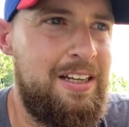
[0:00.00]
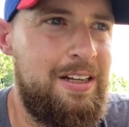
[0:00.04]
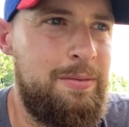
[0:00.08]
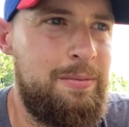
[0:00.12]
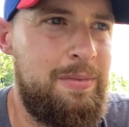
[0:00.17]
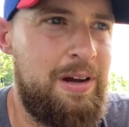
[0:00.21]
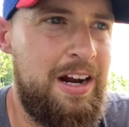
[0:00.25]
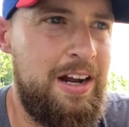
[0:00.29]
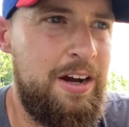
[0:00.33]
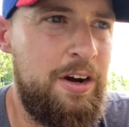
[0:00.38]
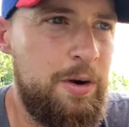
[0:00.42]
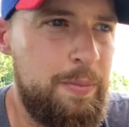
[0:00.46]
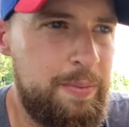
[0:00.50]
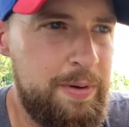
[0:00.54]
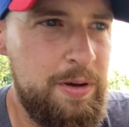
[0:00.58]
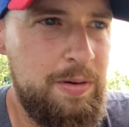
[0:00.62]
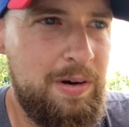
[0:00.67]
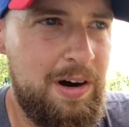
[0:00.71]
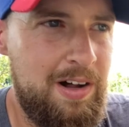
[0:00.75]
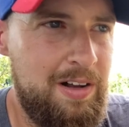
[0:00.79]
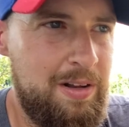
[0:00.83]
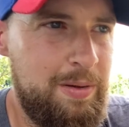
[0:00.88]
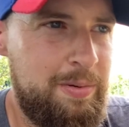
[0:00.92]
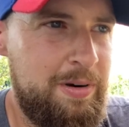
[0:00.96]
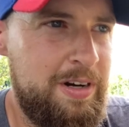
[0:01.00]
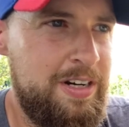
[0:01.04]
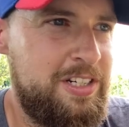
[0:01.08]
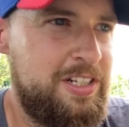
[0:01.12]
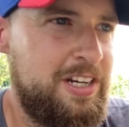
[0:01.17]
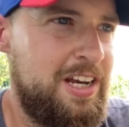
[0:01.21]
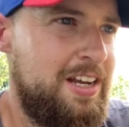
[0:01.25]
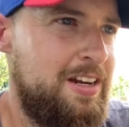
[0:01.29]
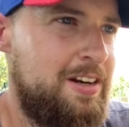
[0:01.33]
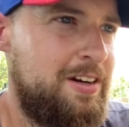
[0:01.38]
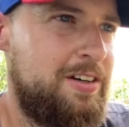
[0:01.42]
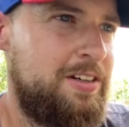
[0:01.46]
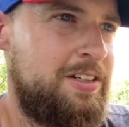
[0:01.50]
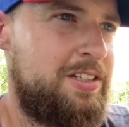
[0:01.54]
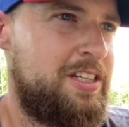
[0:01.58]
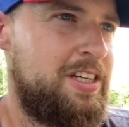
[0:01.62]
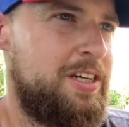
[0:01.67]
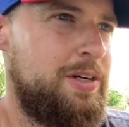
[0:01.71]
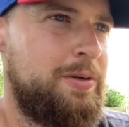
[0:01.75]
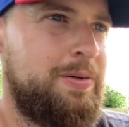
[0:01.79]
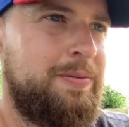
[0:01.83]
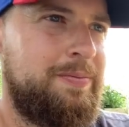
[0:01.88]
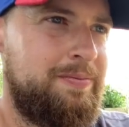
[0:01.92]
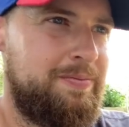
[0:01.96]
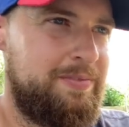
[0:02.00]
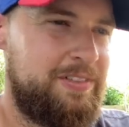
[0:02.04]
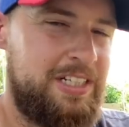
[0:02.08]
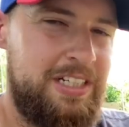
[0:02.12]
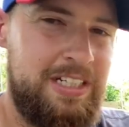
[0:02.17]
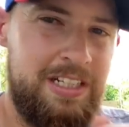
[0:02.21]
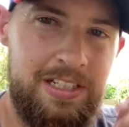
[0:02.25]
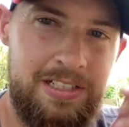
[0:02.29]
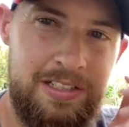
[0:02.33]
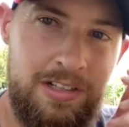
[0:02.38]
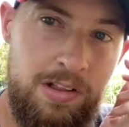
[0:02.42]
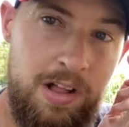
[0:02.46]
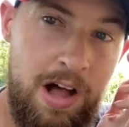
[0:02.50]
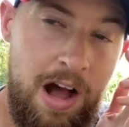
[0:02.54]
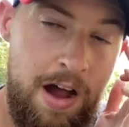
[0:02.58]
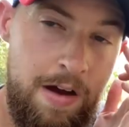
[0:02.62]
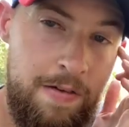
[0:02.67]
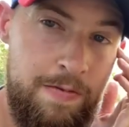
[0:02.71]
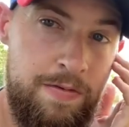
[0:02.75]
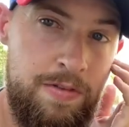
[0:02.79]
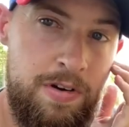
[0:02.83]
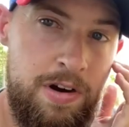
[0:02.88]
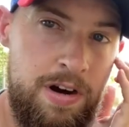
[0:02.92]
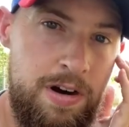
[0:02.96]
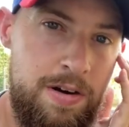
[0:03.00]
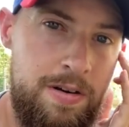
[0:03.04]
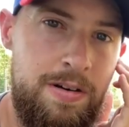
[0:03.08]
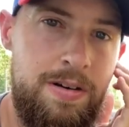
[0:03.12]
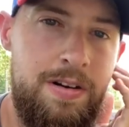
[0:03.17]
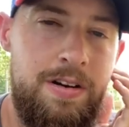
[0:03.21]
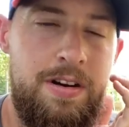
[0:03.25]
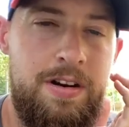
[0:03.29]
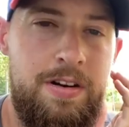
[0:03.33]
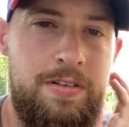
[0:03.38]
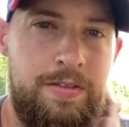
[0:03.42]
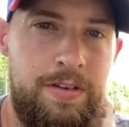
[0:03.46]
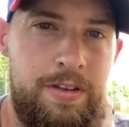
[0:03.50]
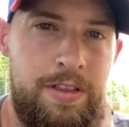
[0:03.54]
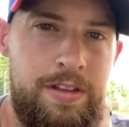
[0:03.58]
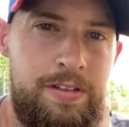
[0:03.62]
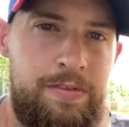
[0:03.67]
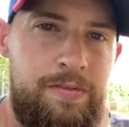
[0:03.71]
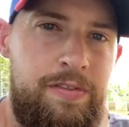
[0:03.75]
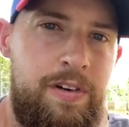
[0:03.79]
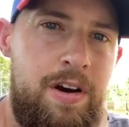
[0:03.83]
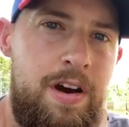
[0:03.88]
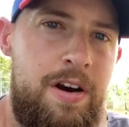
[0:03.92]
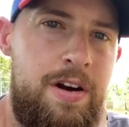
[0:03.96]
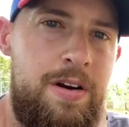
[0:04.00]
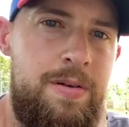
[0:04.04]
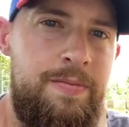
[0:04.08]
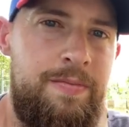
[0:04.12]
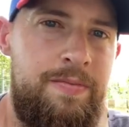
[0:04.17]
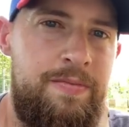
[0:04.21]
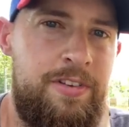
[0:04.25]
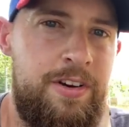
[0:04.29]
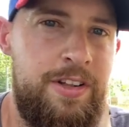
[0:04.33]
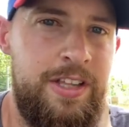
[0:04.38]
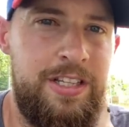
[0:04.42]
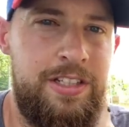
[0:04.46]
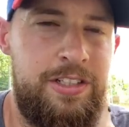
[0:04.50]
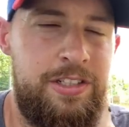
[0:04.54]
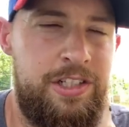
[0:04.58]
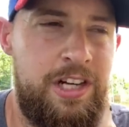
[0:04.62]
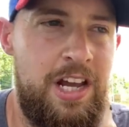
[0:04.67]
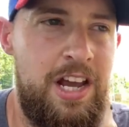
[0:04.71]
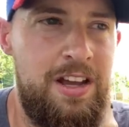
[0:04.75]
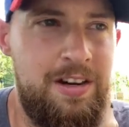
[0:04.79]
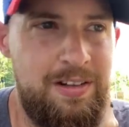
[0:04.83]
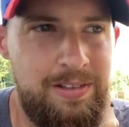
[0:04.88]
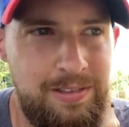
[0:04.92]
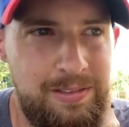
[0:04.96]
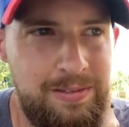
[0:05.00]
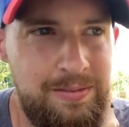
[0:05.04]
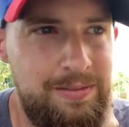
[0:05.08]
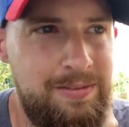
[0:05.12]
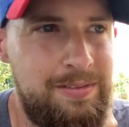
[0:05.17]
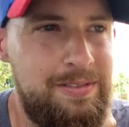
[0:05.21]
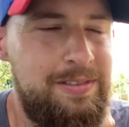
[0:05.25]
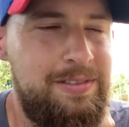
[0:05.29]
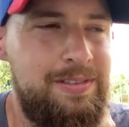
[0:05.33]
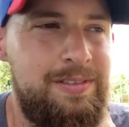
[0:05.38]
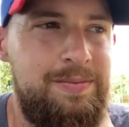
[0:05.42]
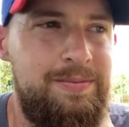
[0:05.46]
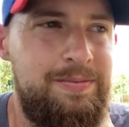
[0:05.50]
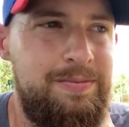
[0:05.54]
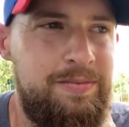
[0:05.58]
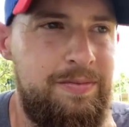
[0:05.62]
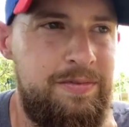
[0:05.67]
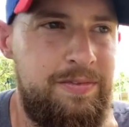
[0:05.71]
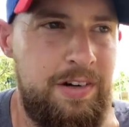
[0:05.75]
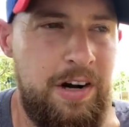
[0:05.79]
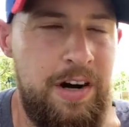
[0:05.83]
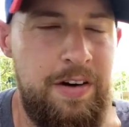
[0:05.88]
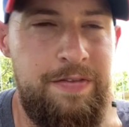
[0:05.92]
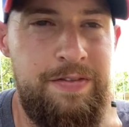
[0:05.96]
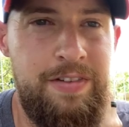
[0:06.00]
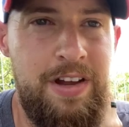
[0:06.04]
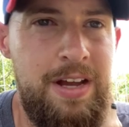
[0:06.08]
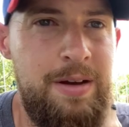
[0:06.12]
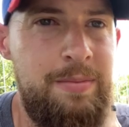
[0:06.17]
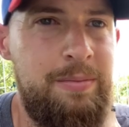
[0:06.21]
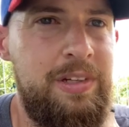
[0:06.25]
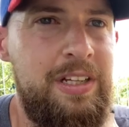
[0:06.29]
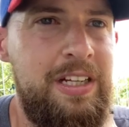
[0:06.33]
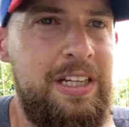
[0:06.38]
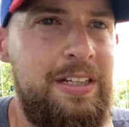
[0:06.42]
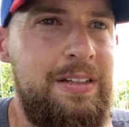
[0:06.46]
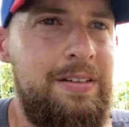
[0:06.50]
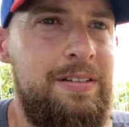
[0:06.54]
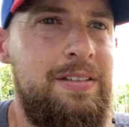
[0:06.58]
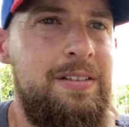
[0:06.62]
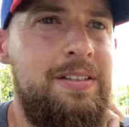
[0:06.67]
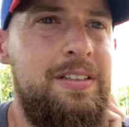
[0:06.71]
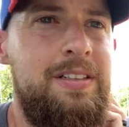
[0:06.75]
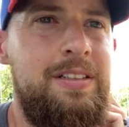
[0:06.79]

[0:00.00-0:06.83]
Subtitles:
I hope you all appreciate her too. She does a lot for this farm, for this channel, for our family.